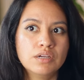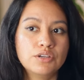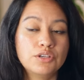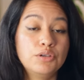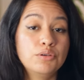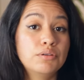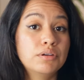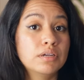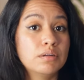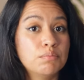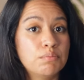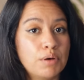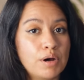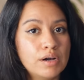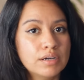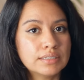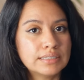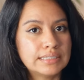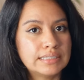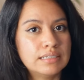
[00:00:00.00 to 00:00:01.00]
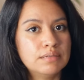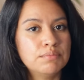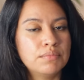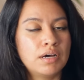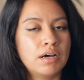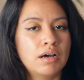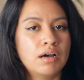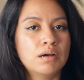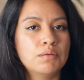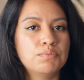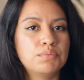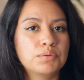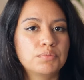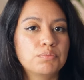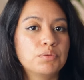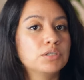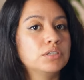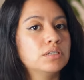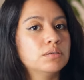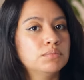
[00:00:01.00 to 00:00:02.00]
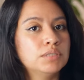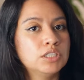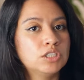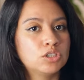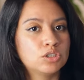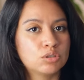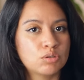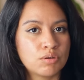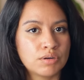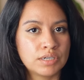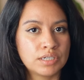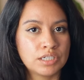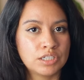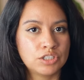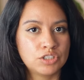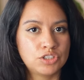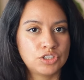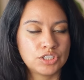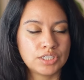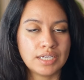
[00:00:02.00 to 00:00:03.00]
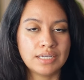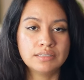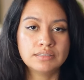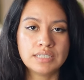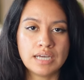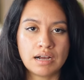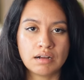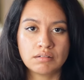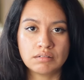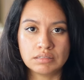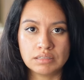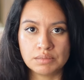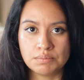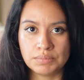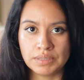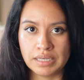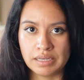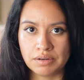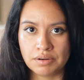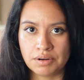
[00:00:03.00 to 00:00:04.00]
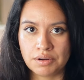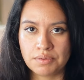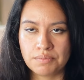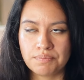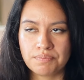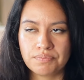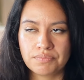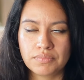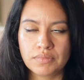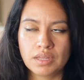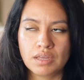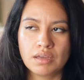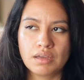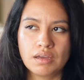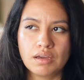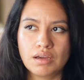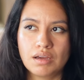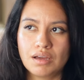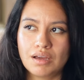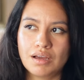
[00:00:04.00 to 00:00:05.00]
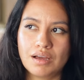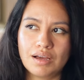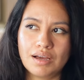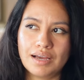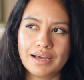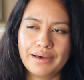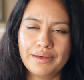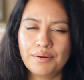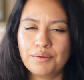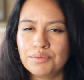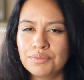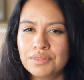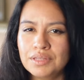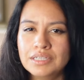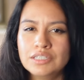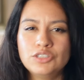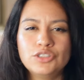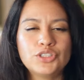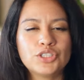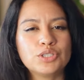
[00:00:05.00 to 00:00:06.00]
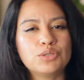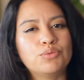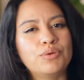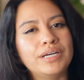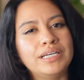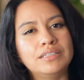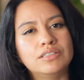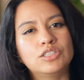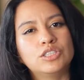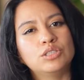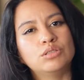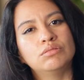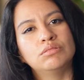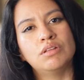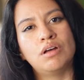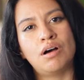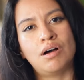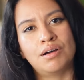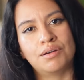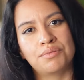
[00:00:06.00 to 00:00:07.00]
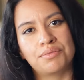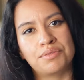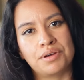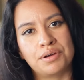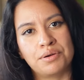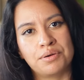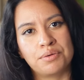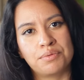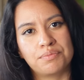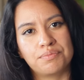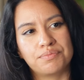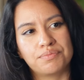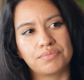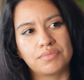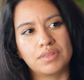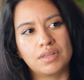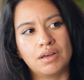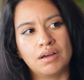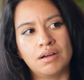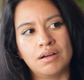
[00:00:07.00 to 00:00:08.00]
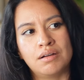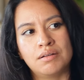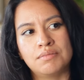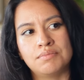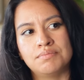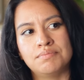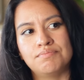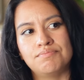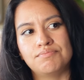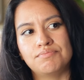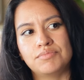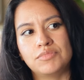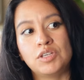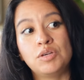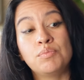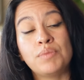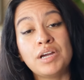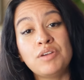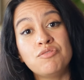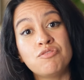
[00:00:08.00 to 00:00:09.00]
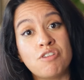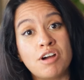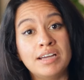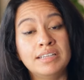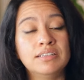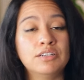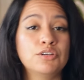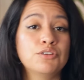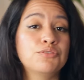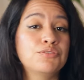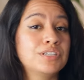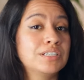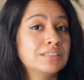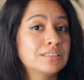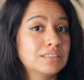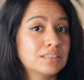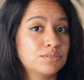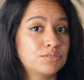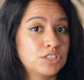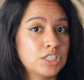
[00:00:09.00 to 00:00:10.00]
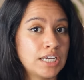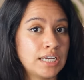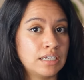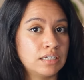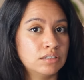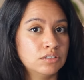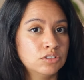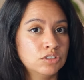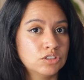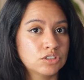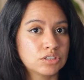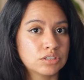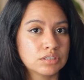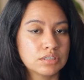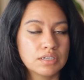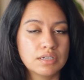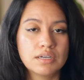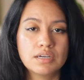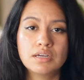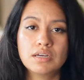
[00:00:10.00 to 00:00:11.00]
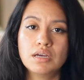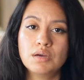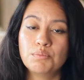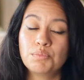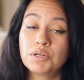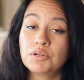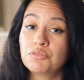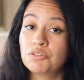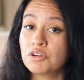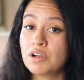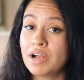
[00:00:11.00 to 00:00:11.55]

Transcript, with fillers: you can box them up, put them in storage, and tackle them later. I don't think you should wait too long though. Um, you might find that your feelings have changed, but if